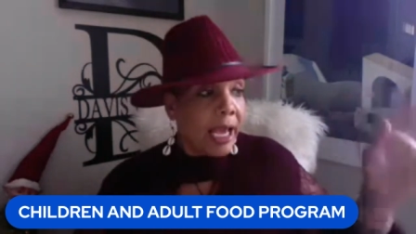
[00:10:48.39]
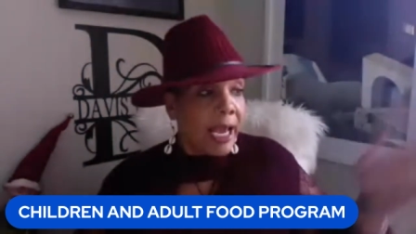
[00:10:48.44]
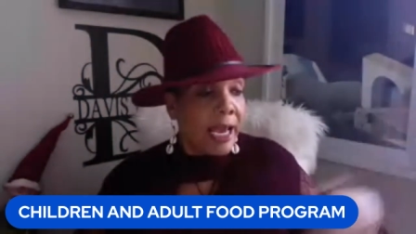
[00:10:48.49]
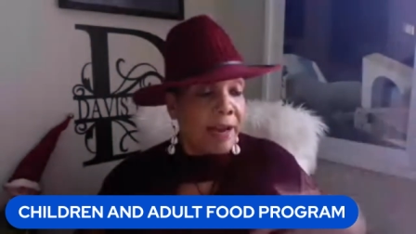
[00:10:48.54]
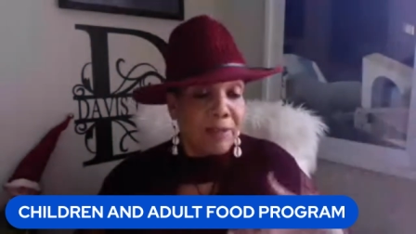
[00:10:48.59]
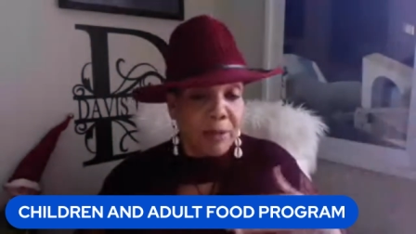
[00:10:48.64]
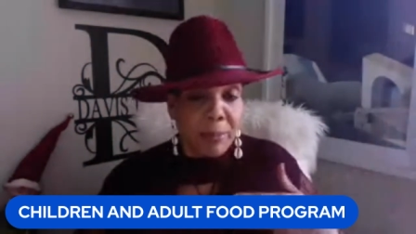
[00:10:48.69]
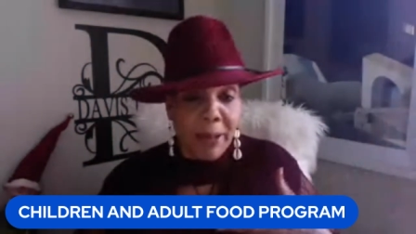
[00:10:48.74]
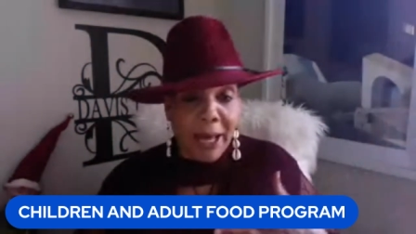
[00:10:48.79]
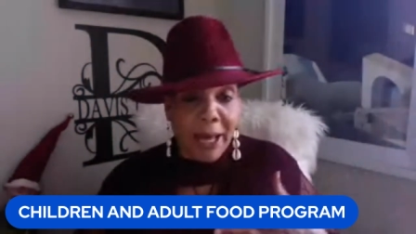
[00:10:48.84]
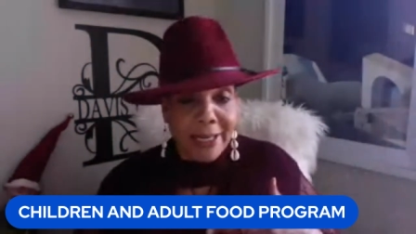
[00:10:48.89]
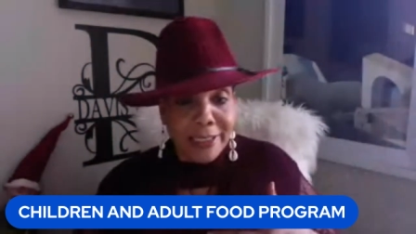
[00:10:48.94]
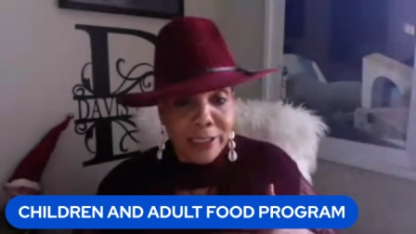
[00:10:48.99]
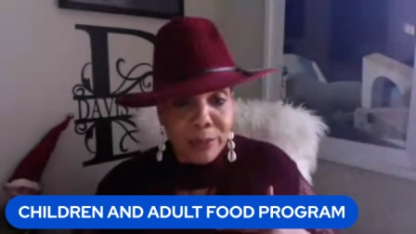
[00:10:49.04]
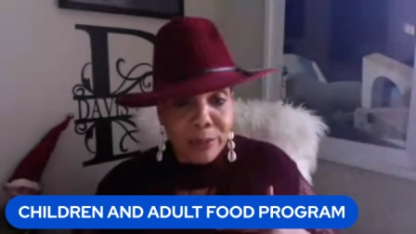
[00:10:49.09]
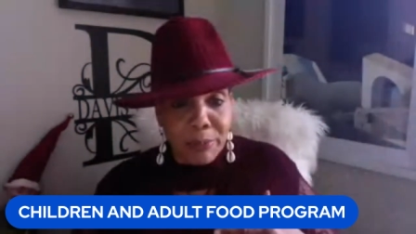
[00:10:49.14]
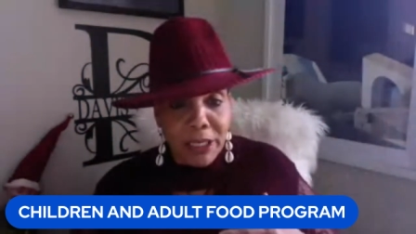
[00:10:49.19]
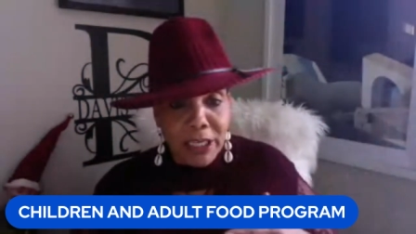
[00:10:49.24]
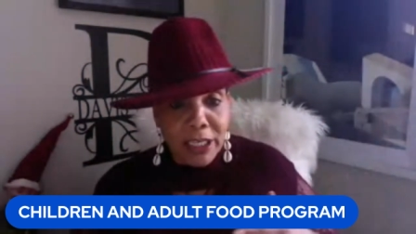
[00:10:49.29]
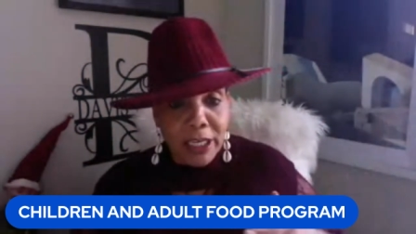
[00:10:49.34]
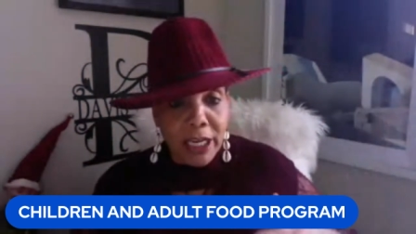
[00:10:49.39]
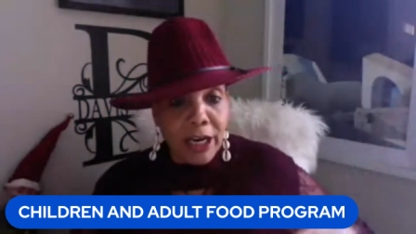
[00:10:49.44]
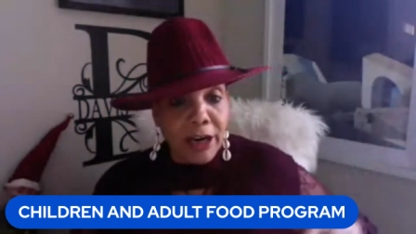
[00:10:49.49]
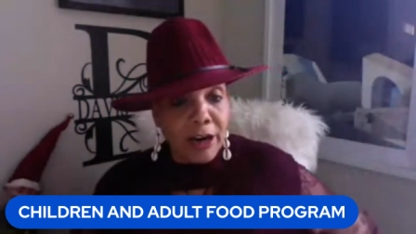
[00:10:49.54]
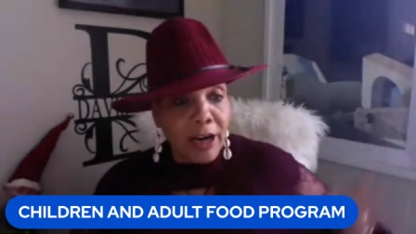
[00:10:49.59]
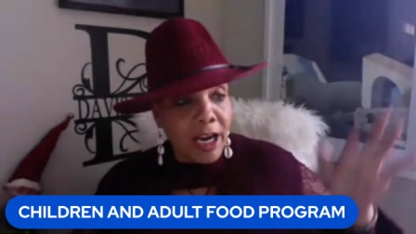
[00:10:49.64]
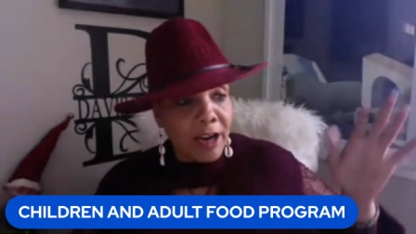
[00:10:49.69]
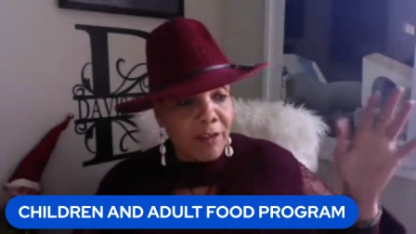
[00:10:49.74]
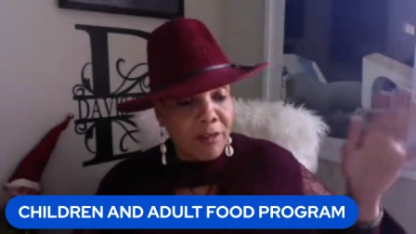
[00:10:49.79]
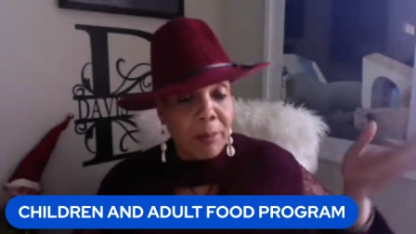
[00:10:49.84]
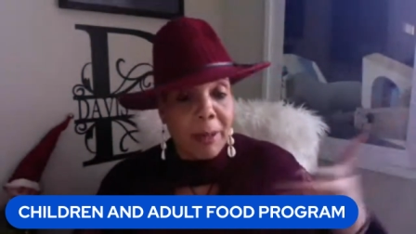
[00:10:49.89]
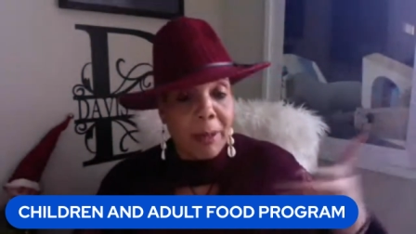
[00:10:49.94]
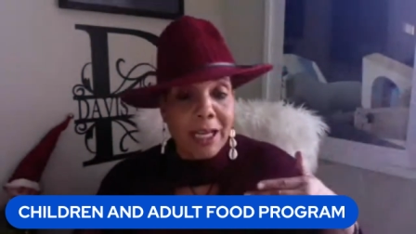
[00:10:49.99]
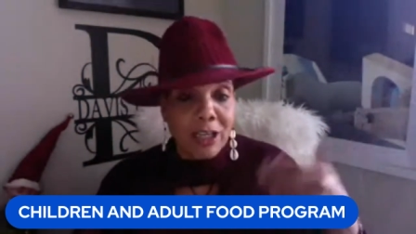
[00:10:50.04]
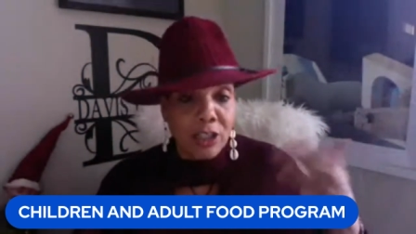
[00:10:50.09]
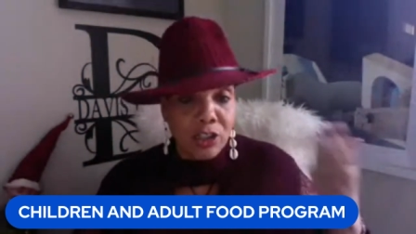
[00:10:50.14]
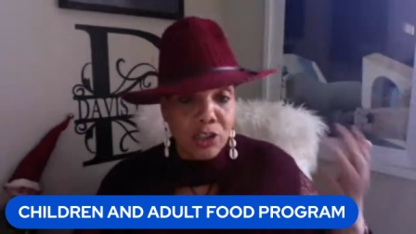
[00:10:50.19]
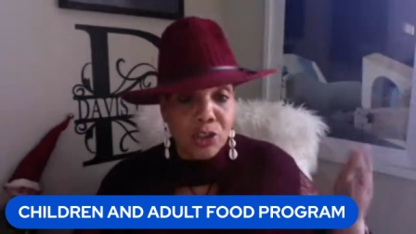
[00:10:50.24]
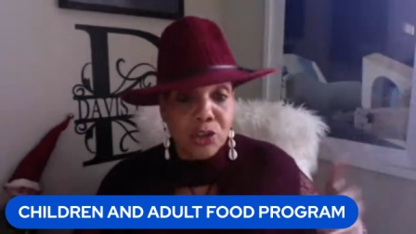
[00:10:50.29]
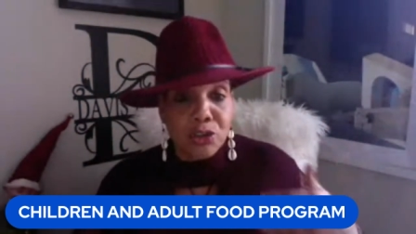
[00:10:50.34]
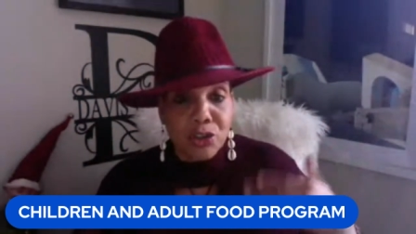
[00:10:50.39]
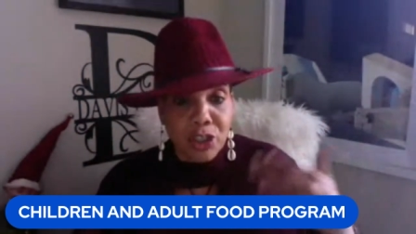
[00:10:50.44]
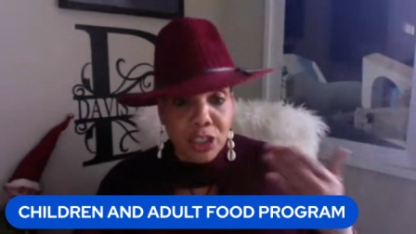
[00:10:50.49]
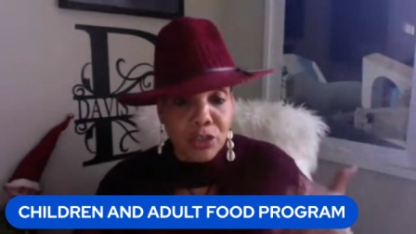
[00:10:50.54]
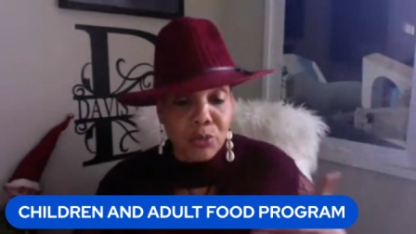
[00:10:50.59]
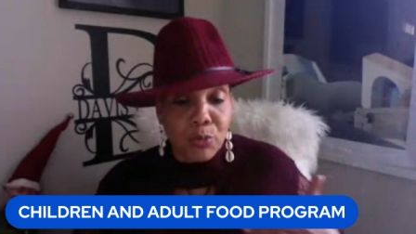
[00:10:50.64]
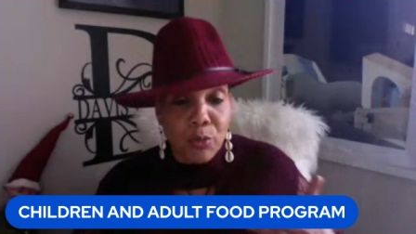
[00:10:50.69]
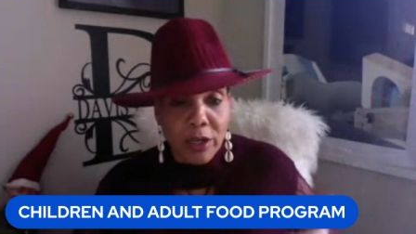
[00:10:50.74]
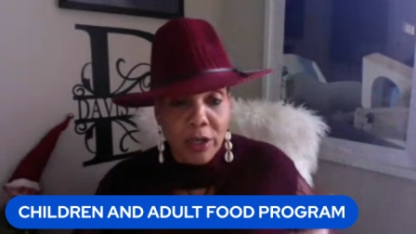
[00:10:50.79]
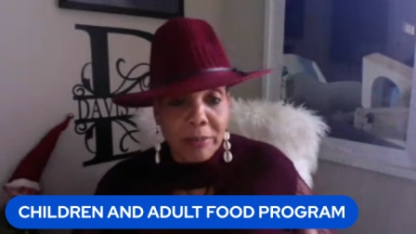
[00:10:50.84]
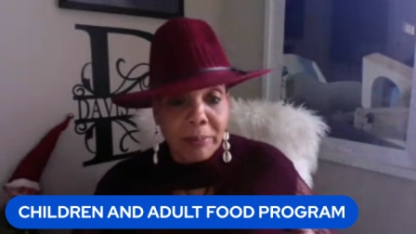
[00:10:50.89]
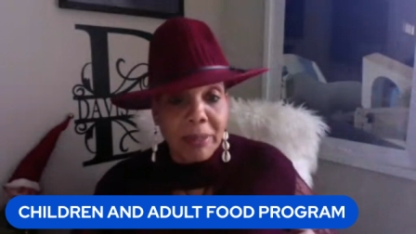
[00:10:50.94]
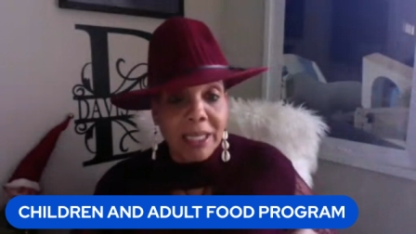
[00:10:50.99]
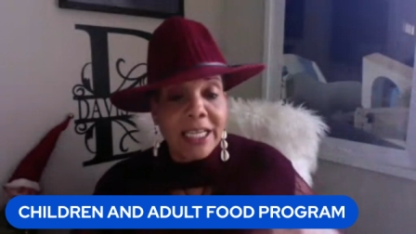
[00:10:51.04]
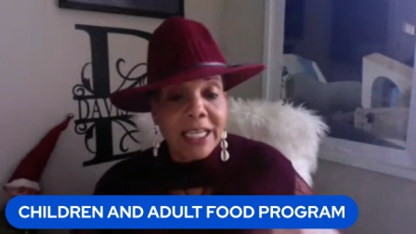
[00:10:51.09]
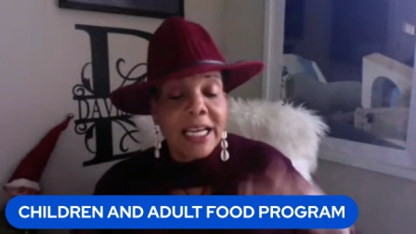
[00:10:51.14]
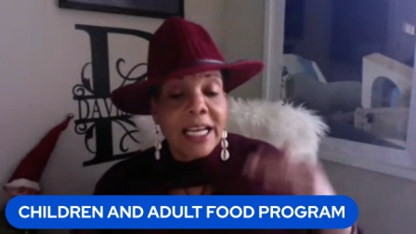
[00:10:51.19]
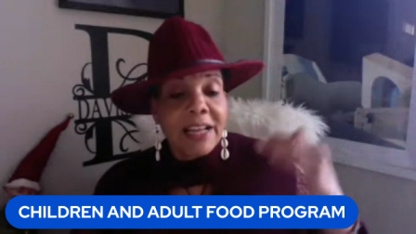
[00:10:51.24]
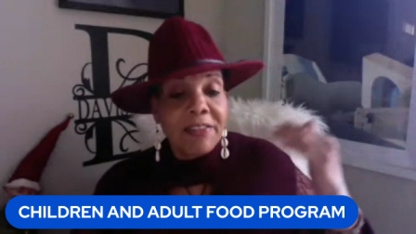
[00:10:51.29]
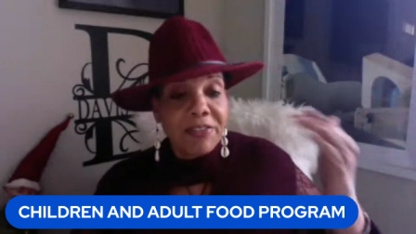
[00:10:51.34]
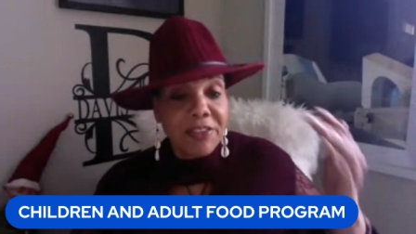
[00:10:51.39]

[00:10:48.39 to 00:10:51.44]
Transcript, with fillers: Everybody's been there. Everybody, because you just want money